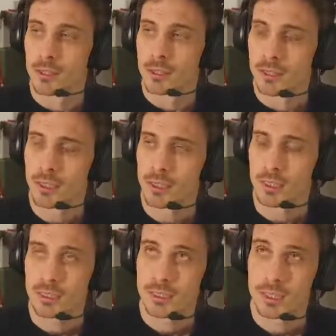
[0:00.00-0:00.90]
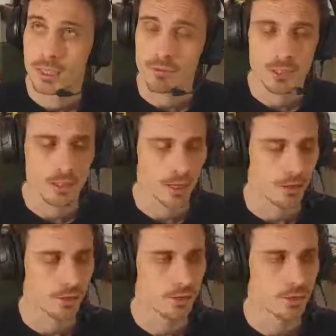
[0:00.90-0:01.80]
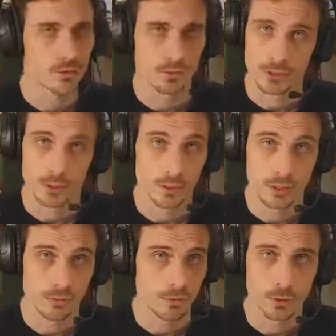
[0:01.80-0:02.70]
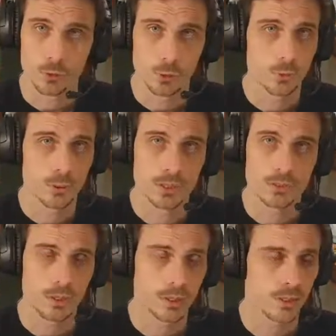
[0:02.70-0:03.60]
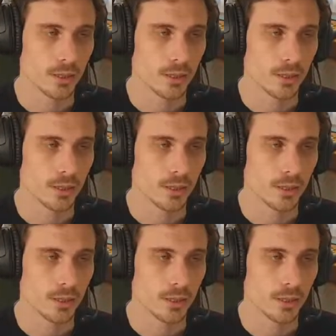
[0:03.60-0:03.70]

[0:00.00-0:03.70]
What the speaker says: He needs 7 characters for a group he's running,